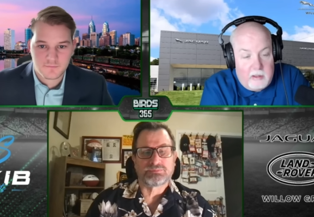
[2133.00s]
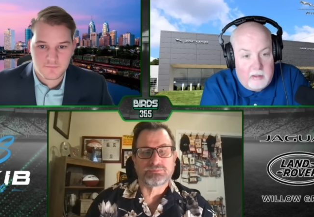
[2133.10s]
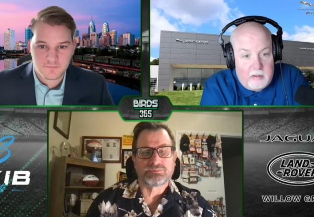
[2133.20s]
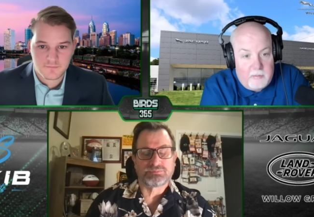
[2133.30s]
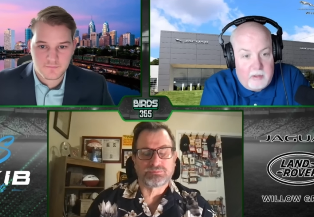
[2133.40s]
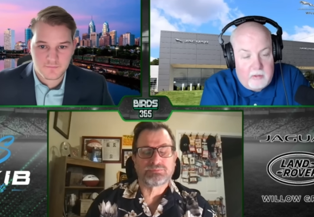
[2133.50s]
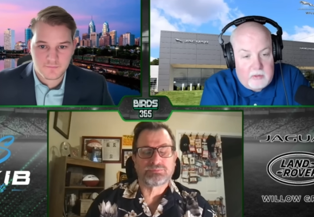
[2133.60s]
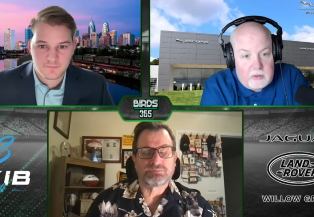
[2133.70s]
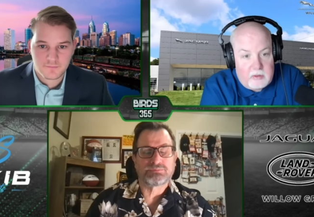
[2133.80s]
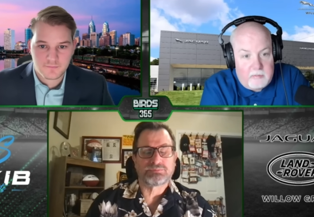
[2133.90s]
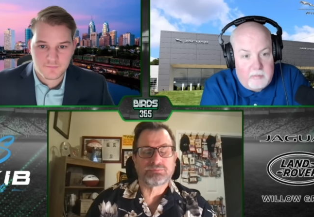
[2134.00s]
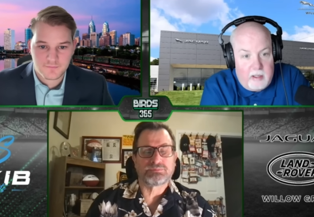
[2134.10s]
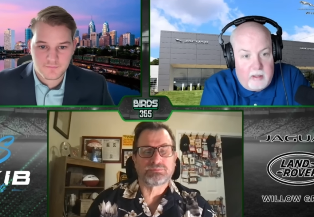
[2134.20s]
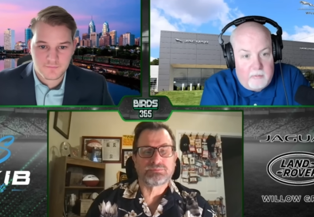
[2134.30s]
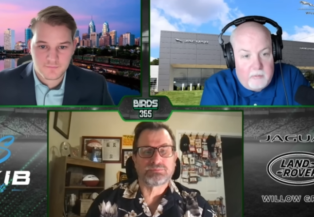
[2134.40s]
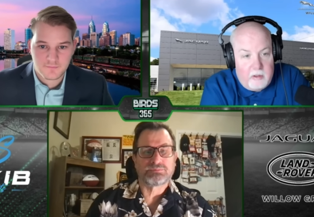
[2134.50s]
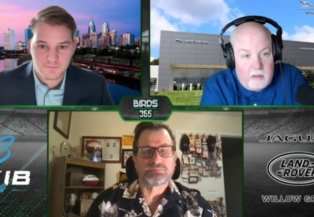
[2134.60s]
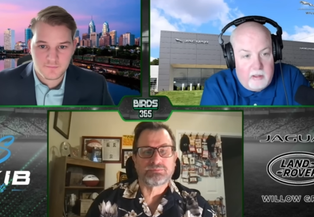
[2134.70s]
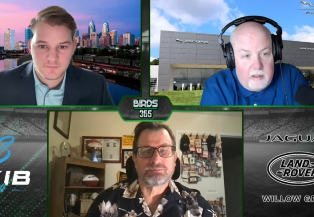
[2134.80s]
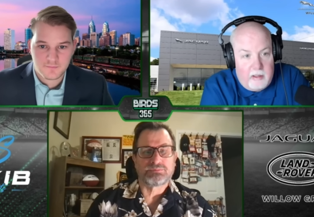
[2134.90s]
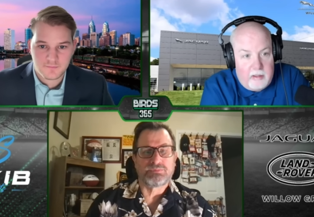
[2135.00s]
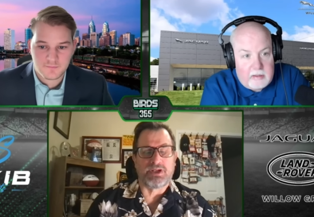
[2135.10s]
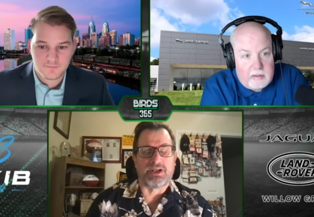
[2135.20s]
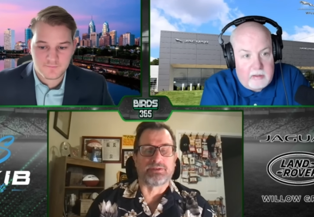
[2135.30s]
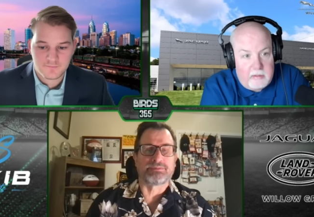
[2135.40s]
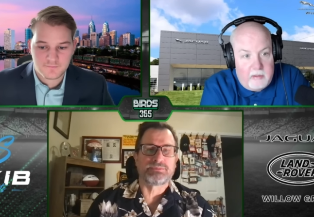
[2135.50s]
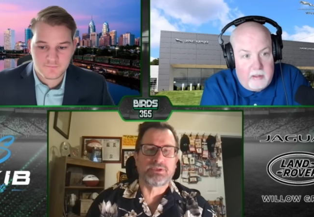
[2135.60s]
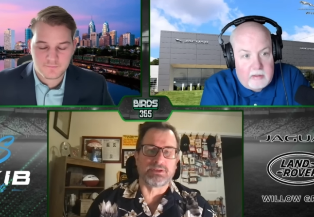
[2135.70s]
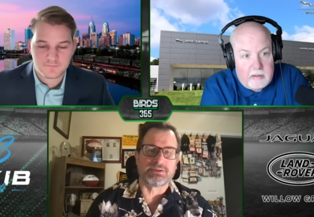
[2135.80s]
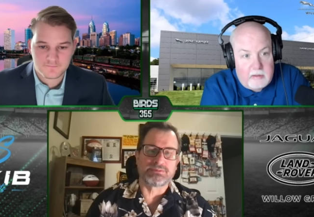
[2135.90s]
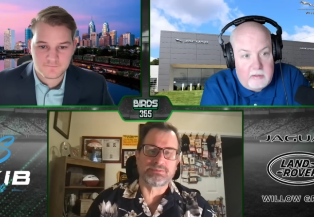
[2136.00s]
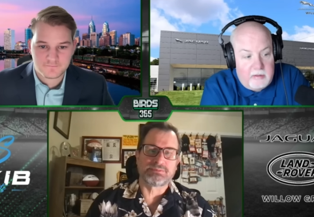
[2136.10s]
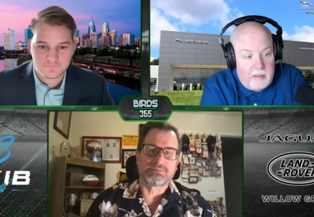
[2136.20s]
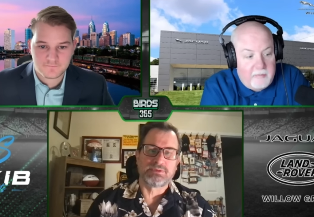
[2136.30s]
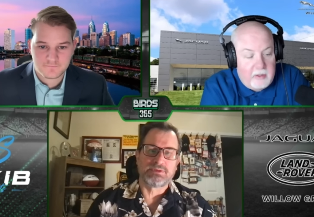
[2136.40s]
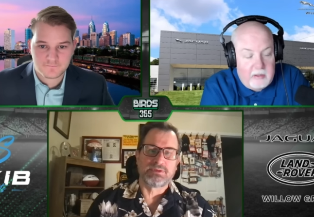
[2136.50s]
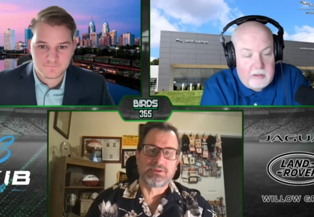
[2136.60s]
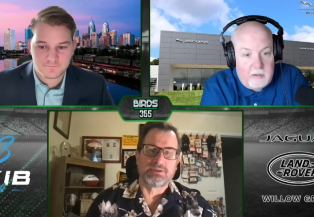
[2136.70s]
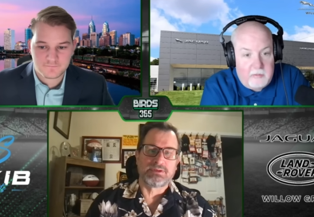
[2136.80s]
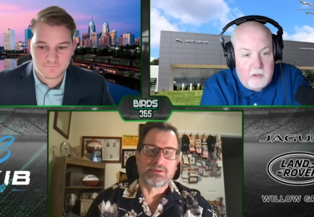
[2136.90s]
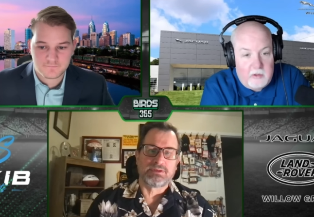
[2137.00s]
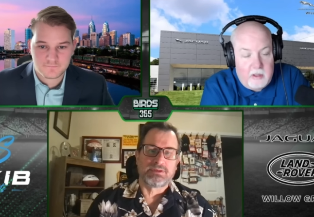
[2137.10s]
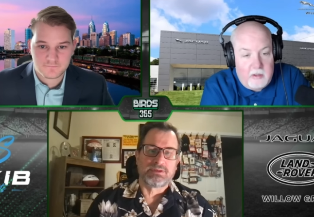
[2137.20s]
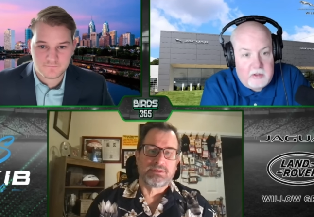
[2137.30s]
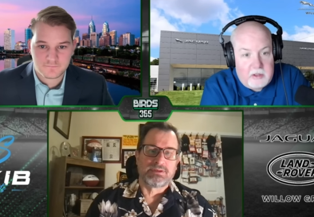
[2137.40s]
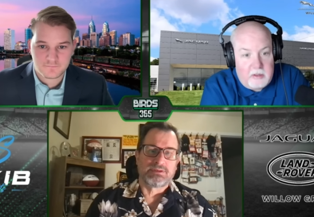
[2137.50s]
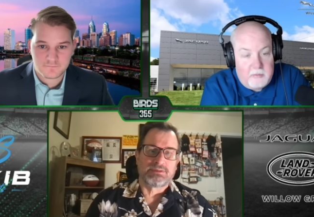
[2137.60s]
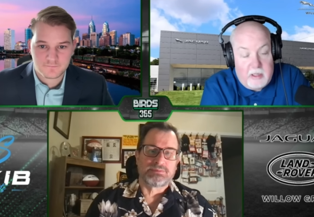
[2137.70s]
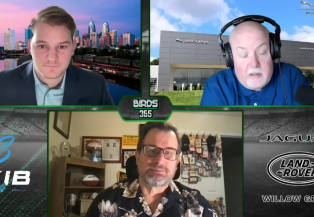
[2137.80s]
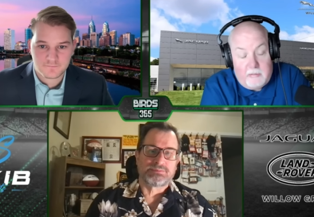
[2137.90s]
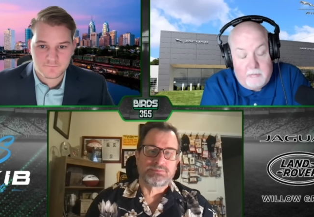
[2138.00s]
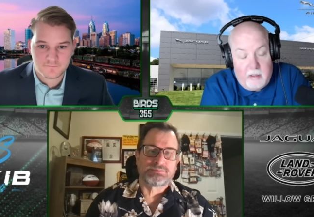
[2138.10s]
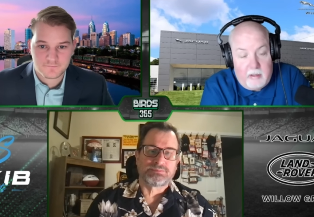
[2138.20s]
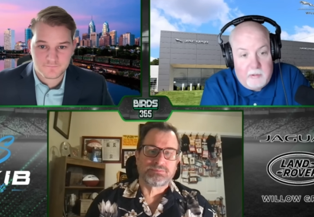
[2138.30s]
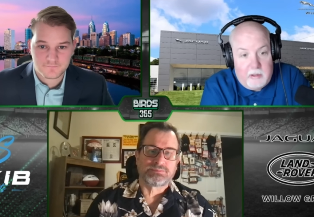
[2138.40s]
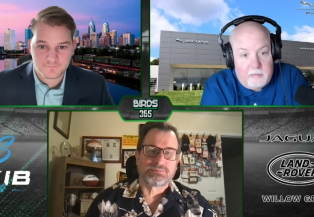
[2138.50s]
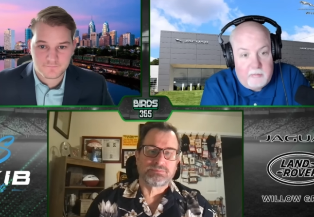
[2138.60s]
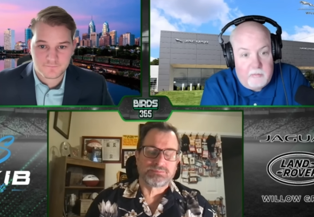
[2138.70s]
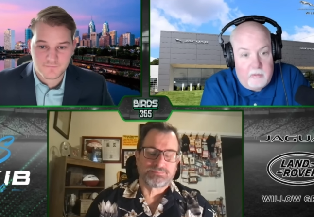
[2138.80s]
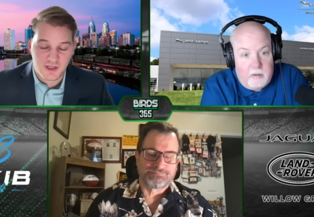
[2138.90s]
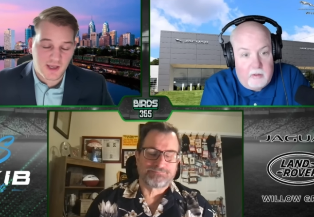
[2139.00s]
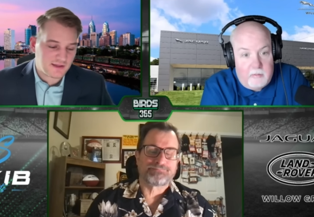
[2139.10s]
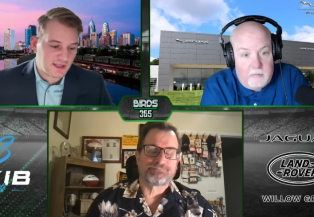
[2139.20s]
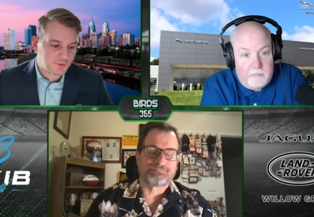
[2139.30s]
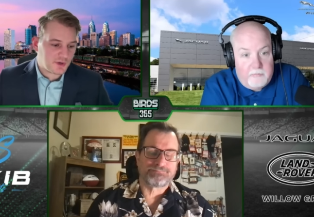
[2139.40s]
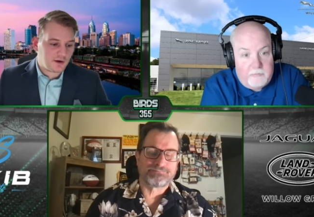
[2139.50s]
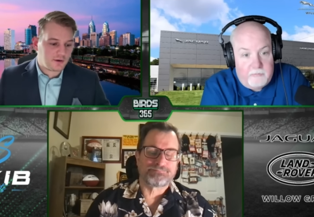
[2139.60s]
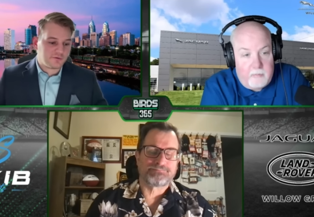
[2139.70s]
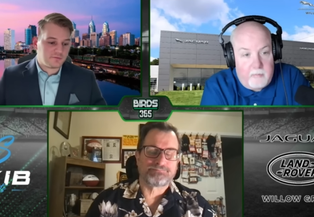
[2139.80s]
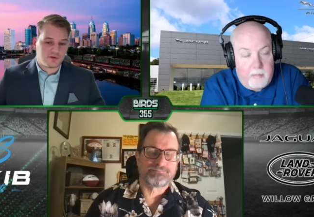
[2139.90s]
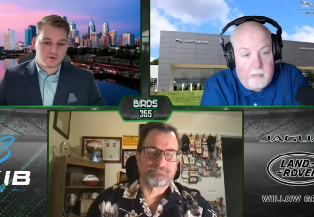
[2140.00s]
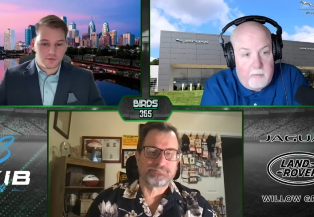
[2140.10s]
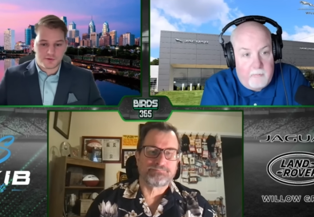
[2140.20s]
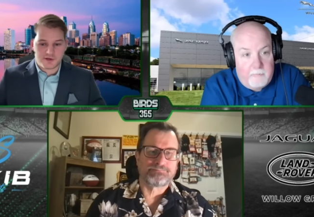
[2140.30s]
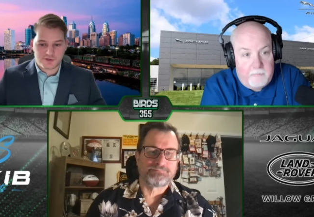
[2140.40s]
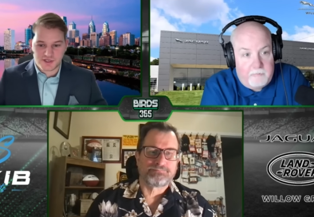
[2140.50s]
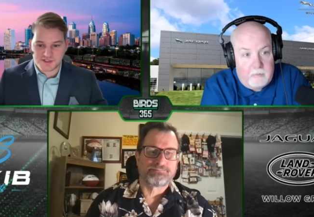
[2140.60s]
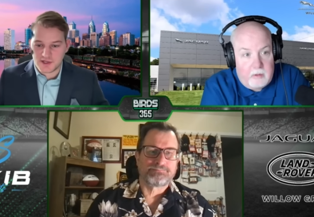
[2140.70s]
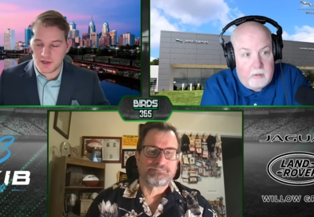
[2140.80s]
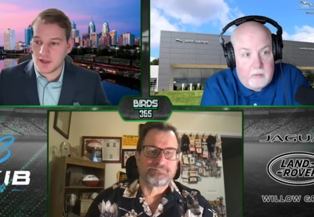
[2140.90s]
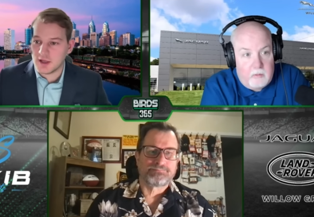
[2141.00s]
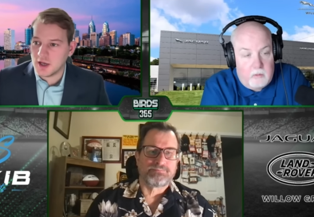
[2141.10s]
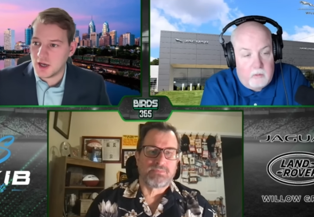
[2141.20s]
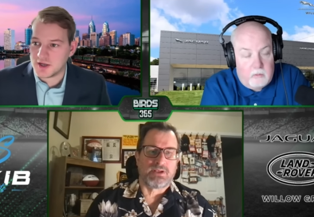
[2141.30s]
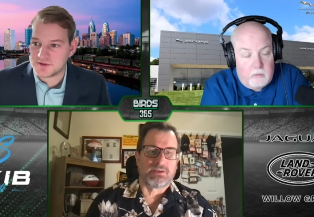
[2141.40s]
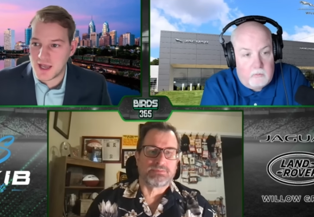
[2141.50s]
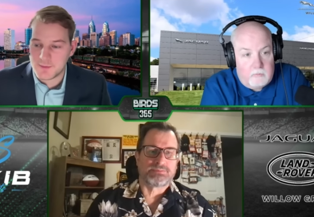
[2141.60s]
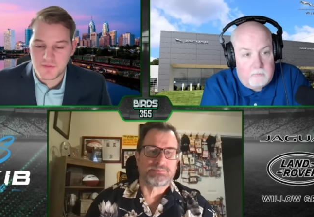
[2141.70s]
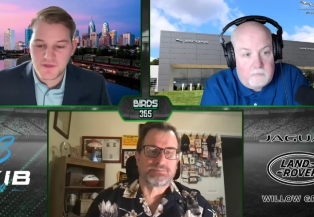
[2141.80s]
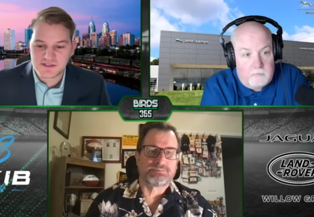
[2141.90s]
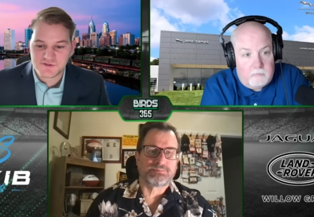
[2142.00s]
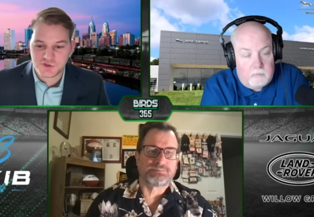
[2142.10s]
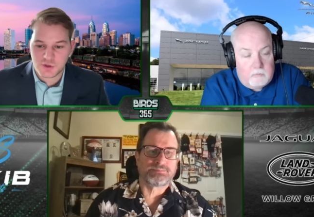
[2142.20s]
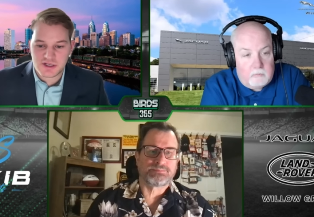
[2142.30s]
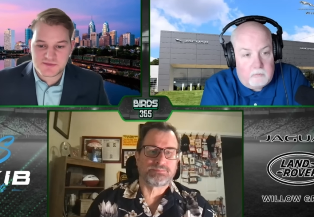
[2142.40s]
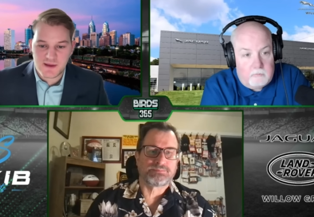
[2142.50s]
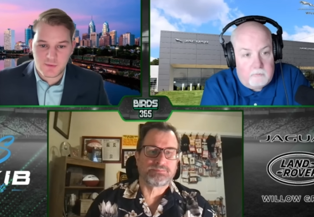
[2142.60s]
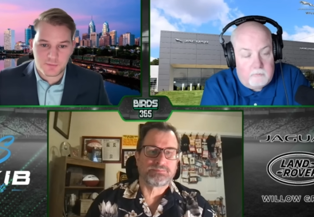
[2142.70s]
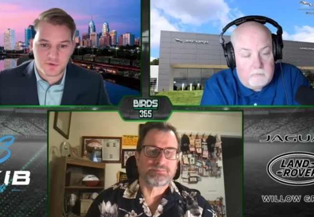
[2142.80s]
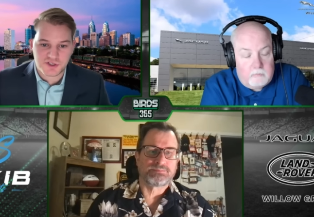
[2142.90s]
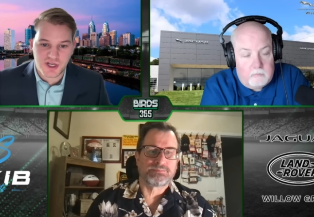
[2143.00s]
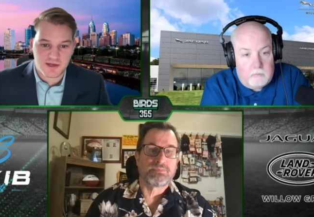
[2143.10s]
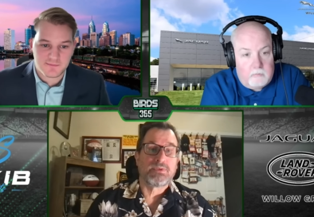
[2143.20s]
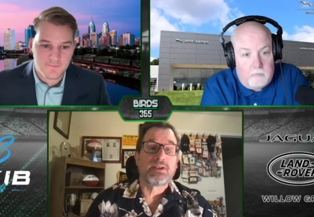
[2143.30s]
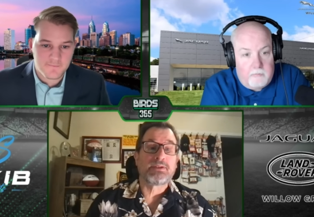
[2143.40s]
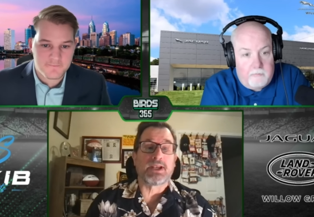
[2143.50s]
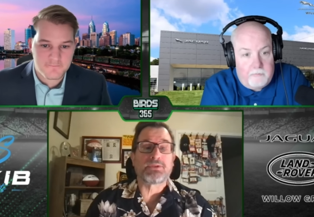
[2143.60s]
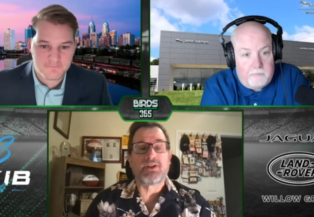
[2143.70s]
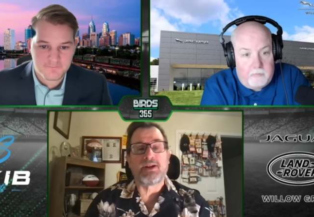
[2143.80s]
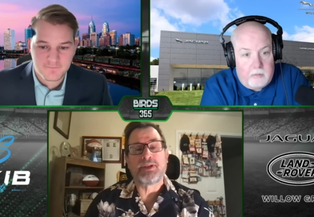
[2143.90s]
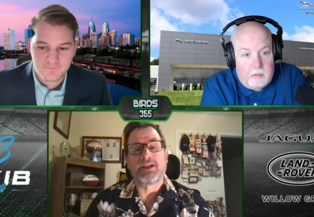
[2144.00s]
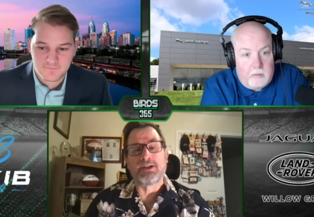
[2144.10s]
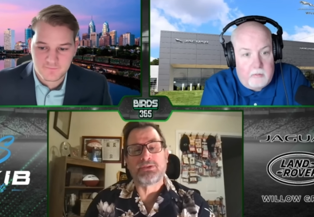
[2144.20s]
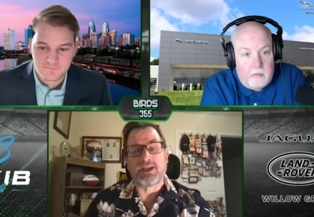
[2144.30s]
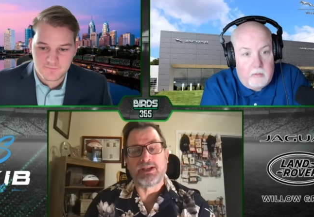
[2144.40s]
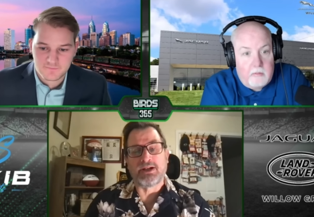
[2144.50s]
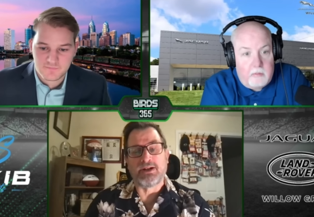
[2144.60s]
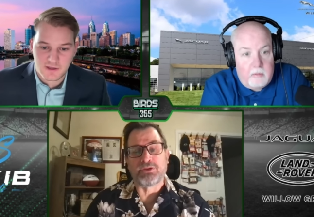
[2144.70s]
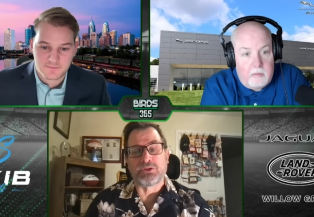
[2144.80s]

Speaker 1: get the most out of what he has, yeah. and that's the definition of good coaching to me, anyway.
Speaker 2: Yeah, I liked what I heard from the coordinators yesterday. Uh, Domo, thanks for joining us, man. We appreciate it. Thanks for having me, guys. Take care. Have a